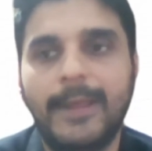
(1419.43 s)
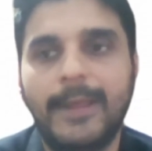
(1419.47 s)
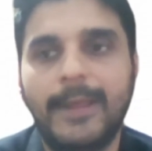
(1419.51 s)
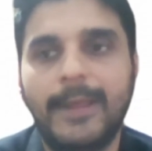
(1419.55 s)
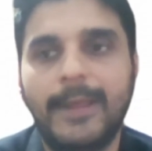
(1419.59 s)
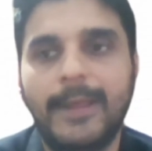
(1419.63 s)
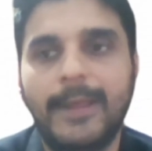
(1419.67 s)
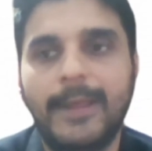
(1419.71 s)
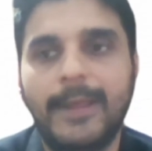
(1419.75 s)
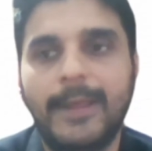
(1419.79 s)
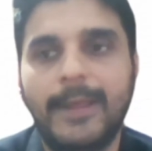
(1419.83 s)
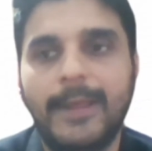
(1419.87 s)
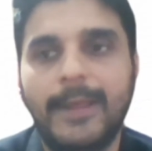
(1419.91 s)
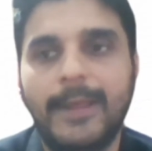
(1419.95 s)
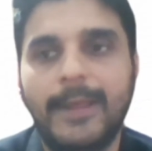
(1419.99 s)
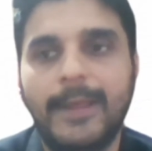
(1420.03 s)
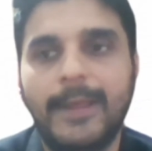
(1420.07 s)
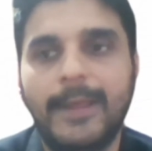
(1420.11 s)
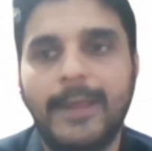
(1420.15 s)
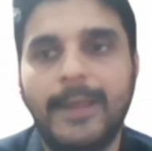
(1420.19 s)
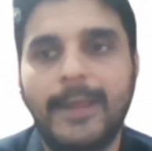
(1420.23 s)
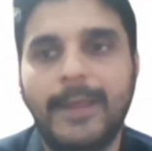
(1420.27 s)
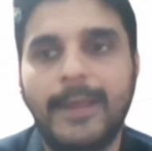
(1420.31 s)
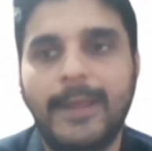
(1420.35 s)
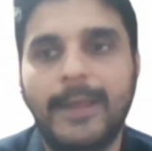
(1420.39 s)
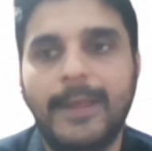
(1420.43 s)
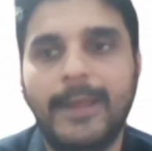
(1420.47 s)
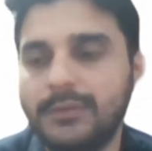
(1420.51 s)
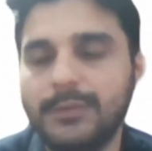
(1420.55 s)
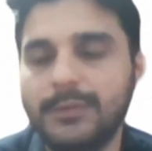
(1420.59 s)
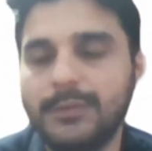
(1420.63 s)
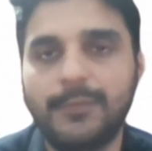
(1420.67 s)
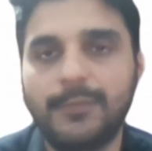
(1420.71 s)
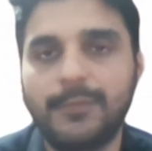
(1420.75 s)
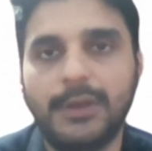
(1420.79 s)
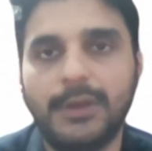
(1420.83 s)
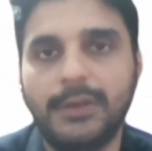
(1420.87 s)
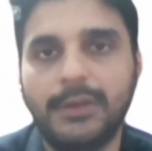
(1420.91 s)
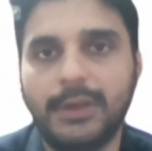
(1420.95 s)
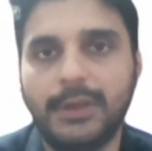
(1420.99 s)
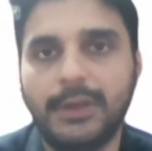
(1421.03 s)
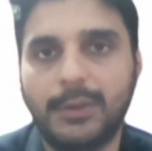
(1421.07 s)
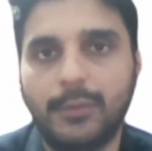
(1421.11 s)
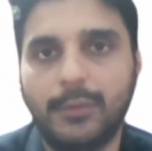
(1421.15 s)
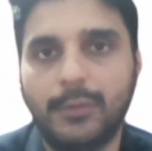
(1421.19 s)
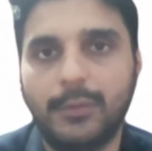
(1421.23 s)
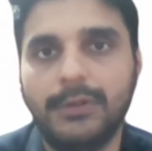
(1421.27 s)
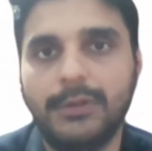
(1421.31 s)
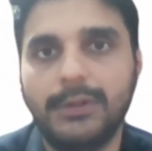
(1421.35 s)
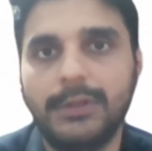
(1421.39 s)
So it is defined
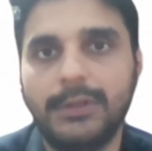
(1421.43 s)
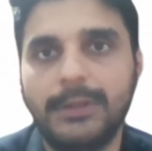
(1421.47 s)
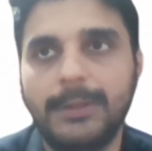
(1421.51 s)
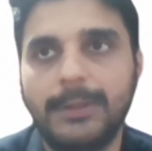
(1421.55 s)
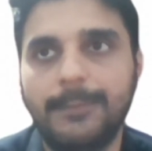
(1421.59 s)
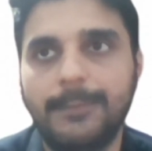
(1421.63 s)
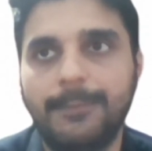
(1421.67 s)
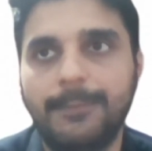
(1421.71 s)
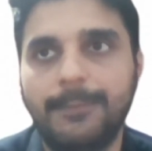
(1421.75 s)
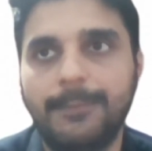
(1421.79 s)
accordingly.